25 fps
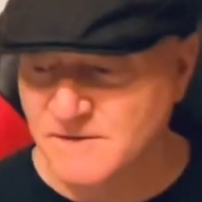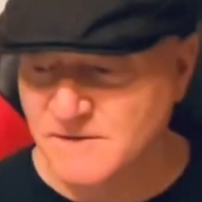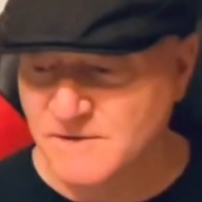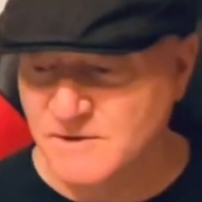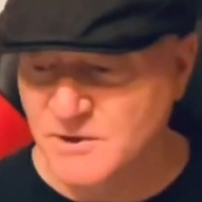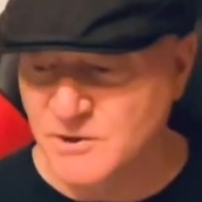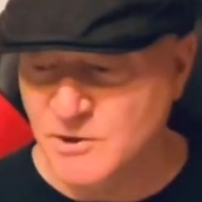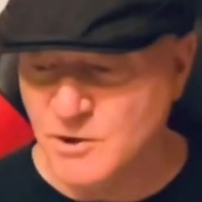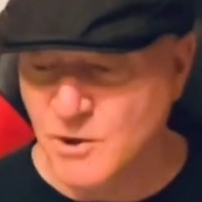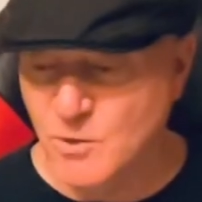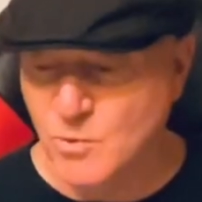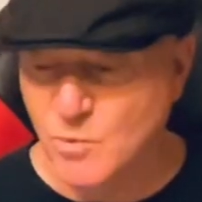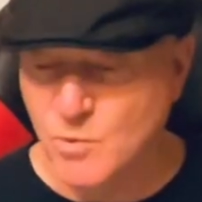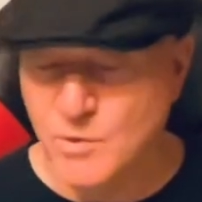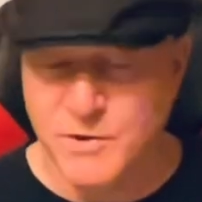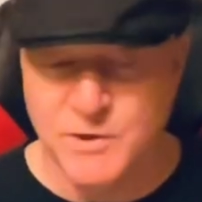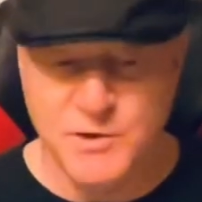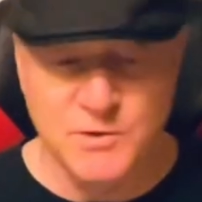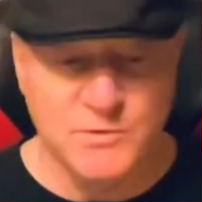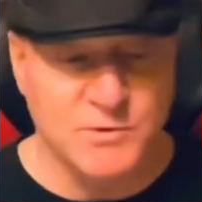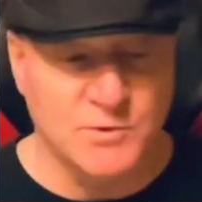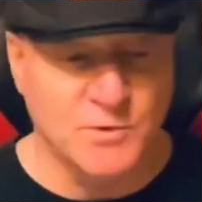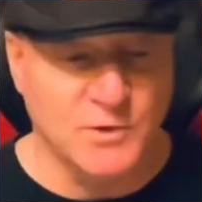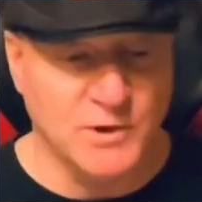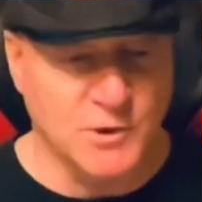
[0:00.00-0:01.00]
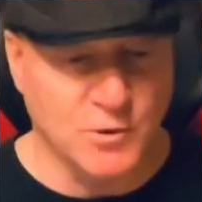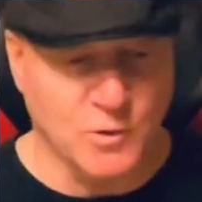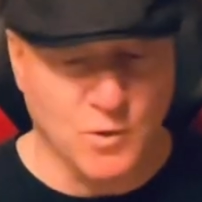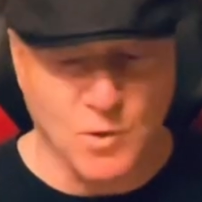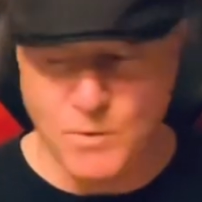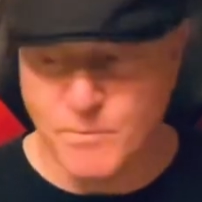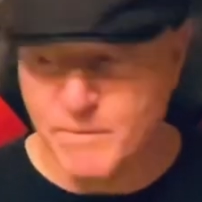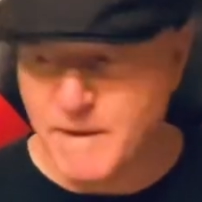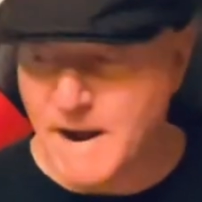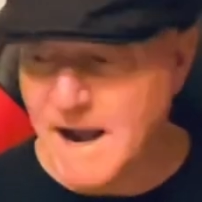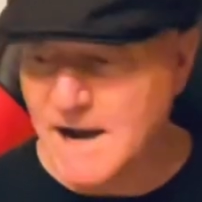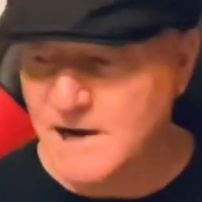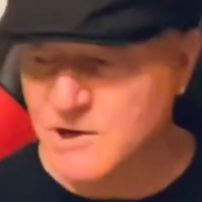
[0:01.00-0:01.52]
with you doing your
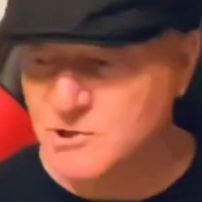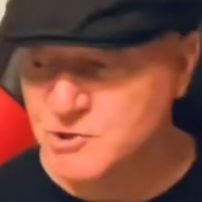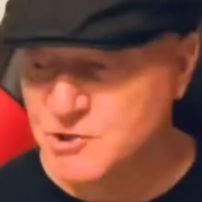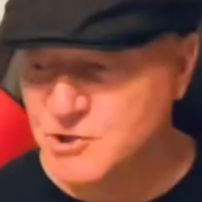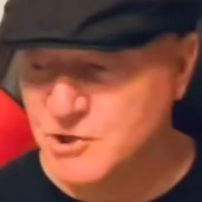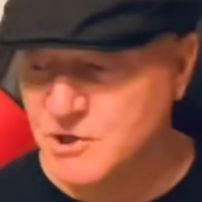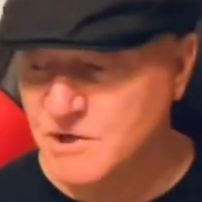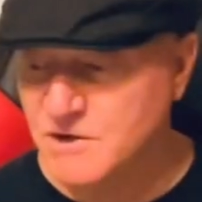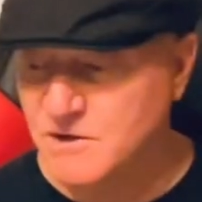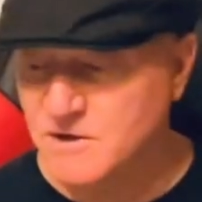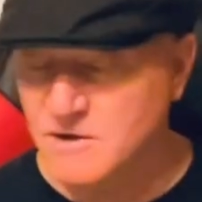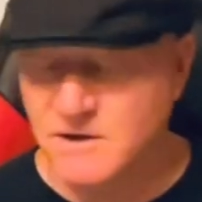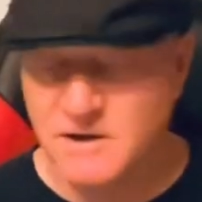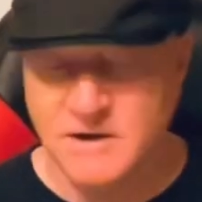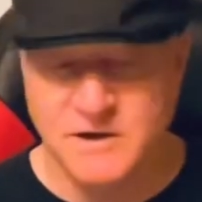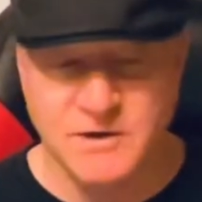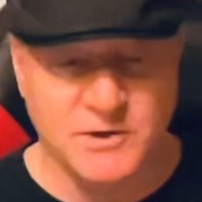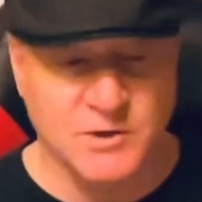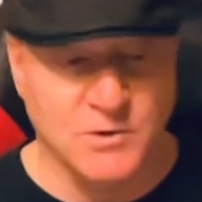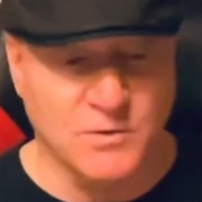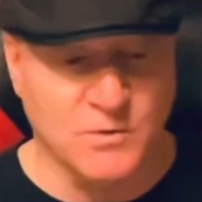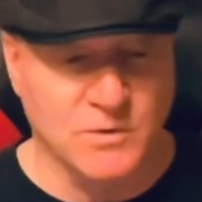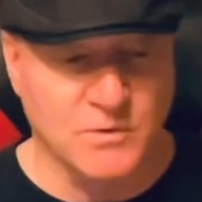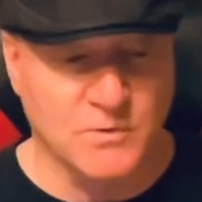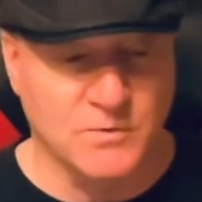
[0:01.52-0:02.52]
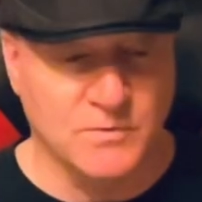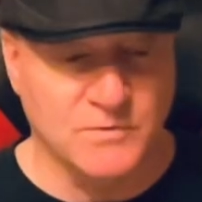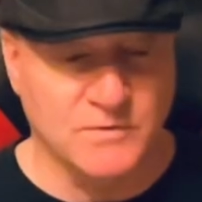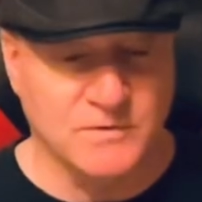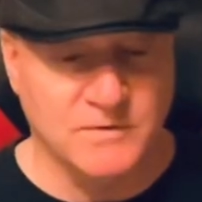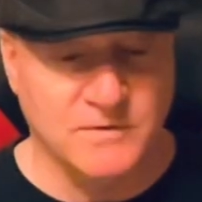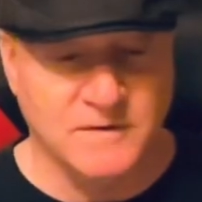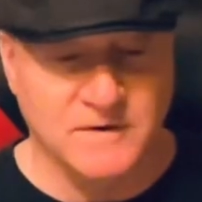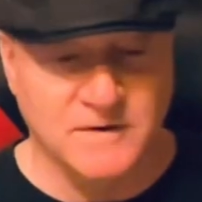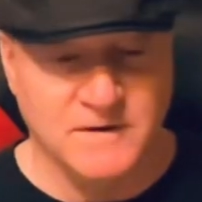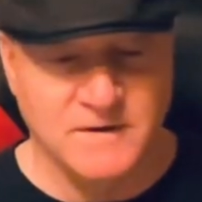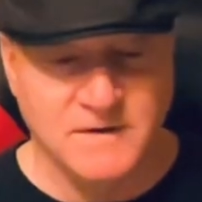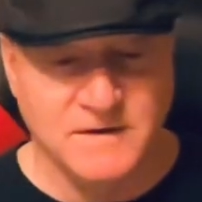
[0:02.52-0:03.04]
own packaging, your own
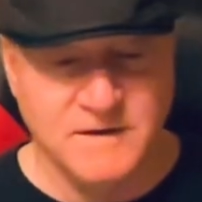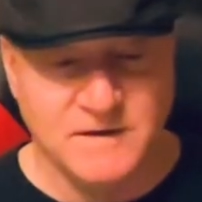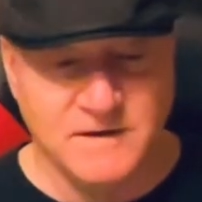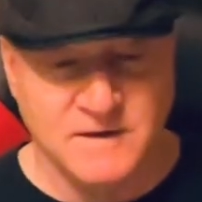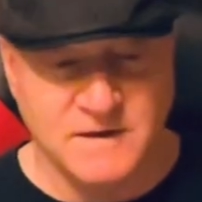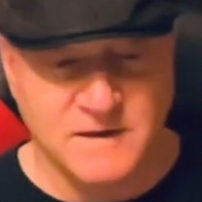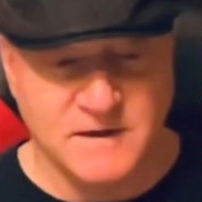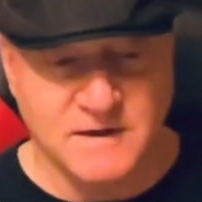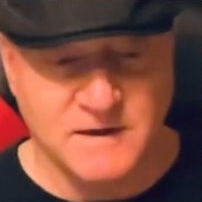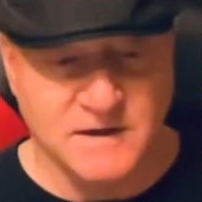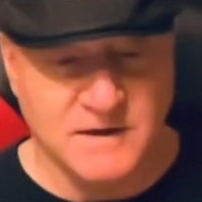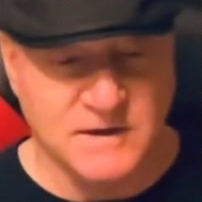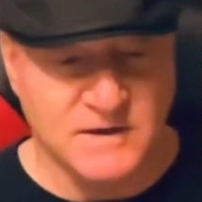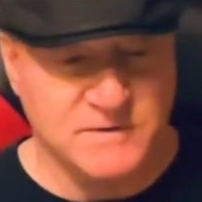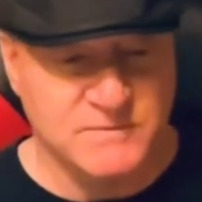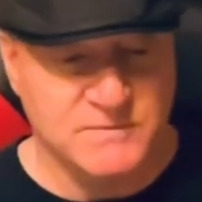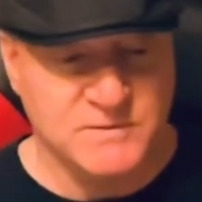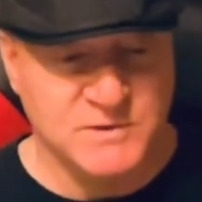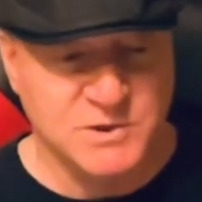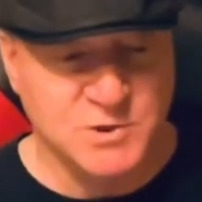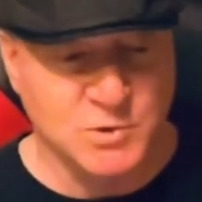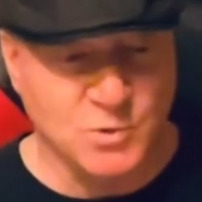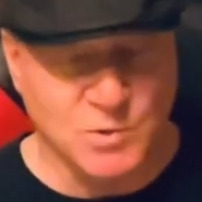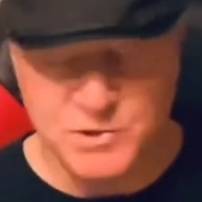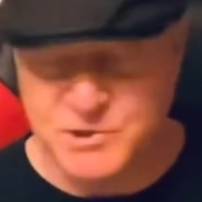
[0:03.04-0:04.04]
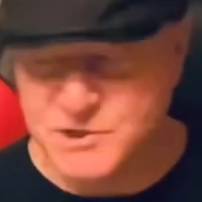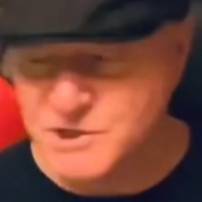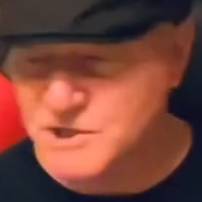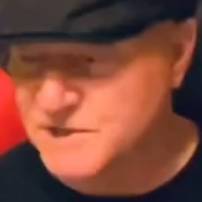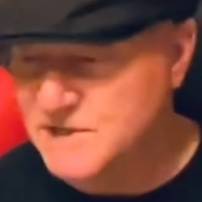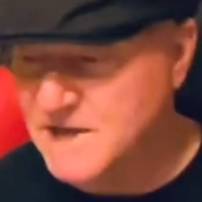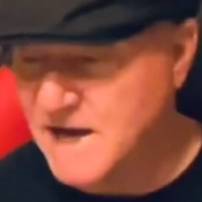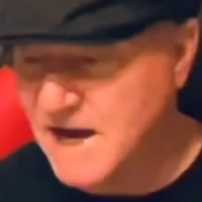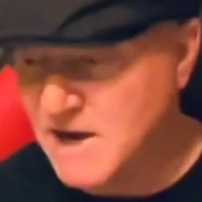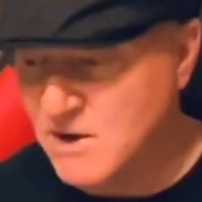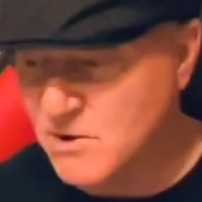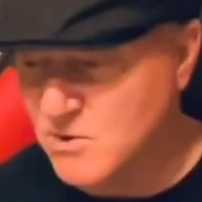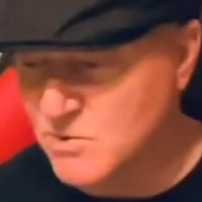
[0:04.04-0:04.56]
storage
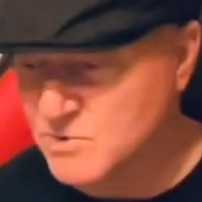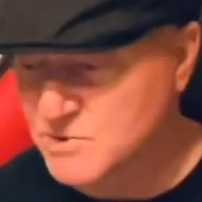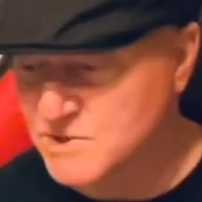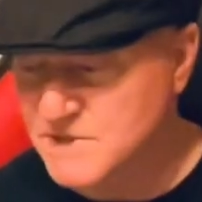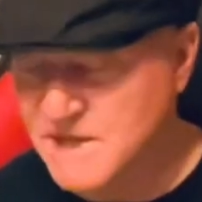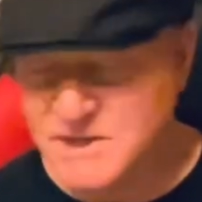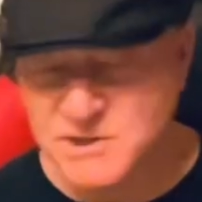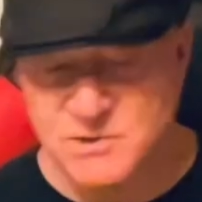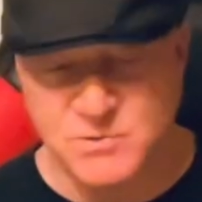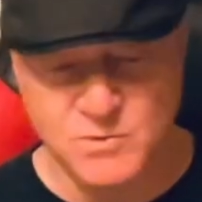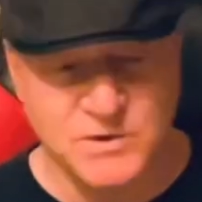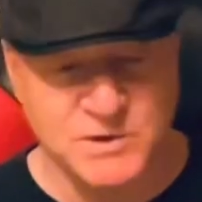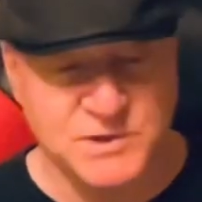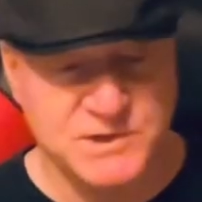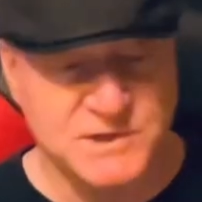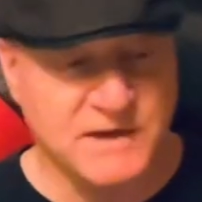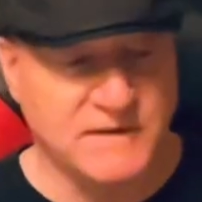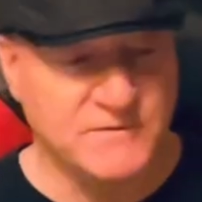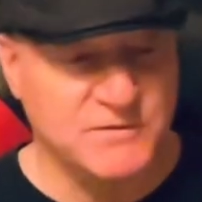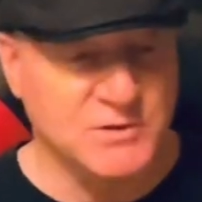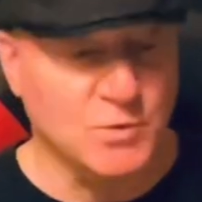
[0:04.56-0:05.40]
containers, that sort of stuff.